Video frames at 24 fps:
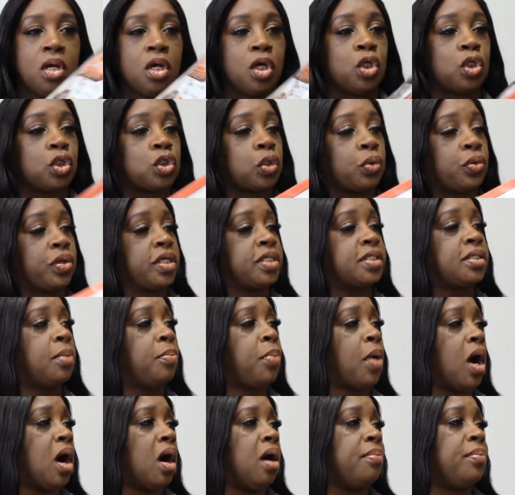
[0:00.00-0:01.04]
So it's a
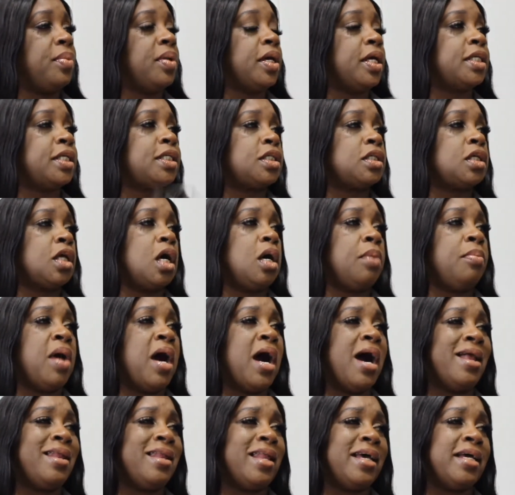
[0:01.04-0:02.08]
bob. It's
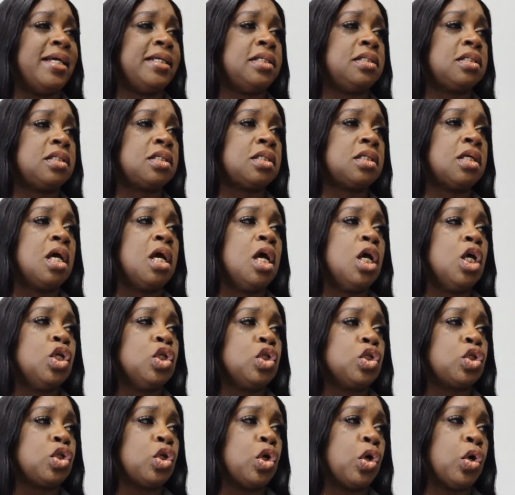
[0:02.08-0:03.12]
highlights.
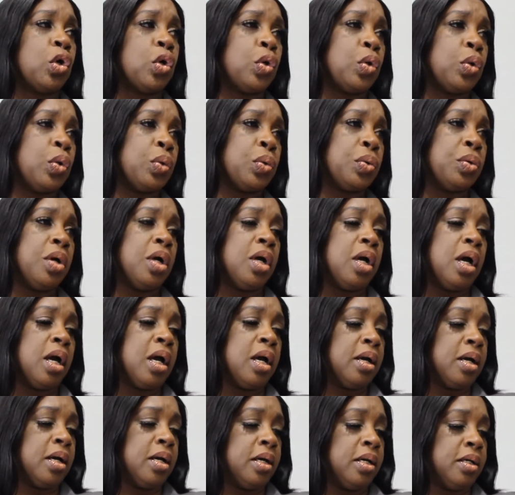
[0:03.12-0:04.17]
So
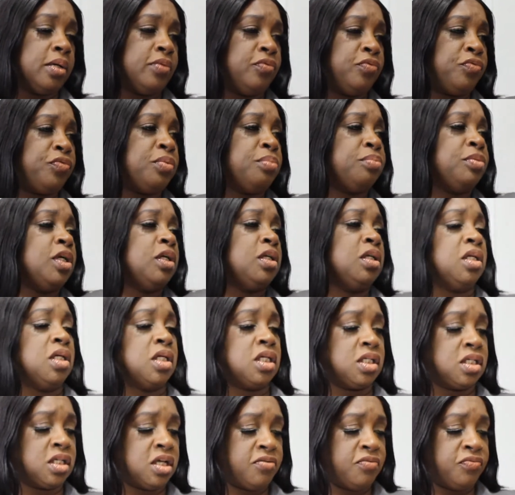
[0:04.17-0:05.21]
from the
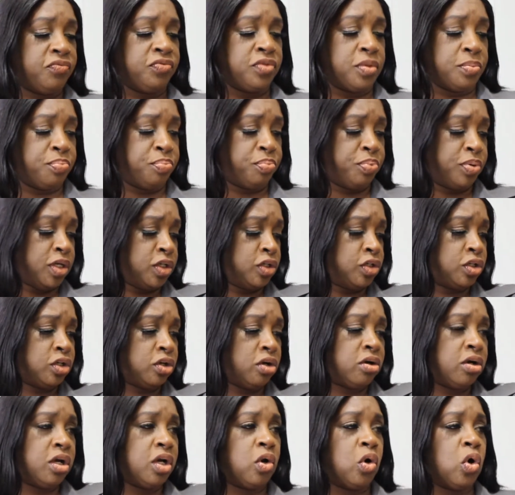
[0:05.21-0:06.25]
looks of the
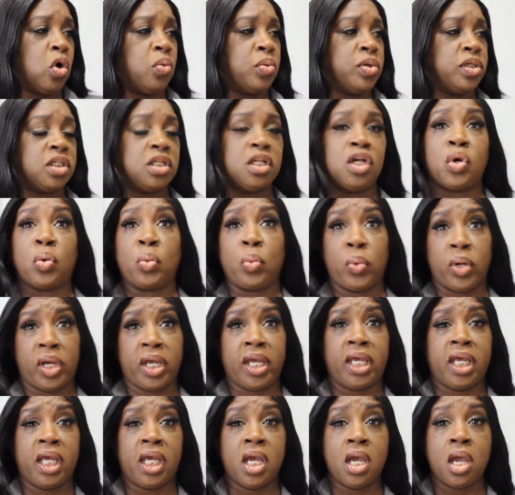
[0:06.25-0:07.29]
picture, it always looked
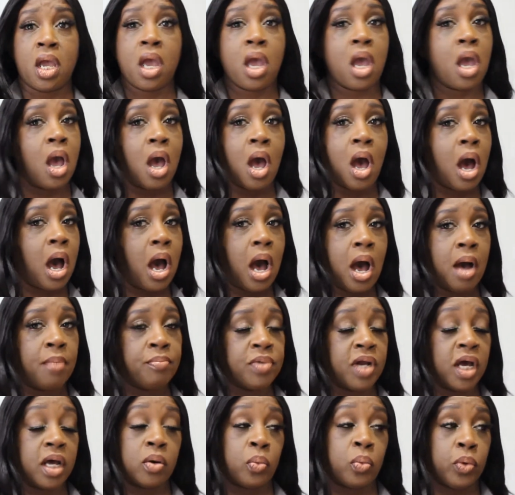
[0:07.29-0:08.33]
wiggy. I'm
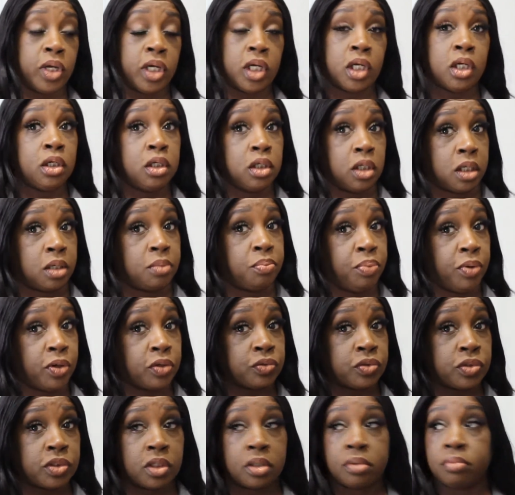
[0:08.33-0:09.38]
not a wiggy looking
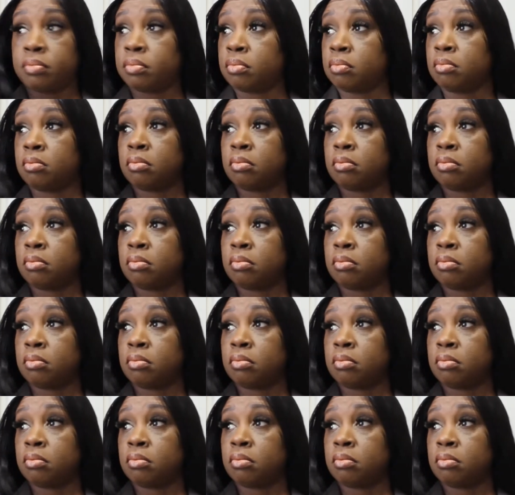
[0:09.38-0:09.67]
person.